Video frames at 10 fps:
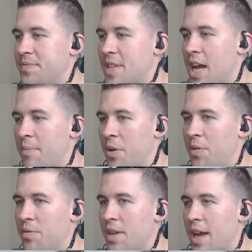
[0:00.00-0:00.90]

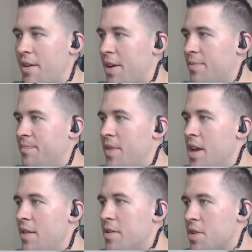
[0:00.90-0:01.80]
don't know.
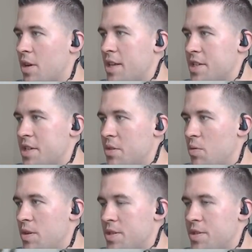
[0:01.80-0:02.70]
There's all kinds of tier 1s and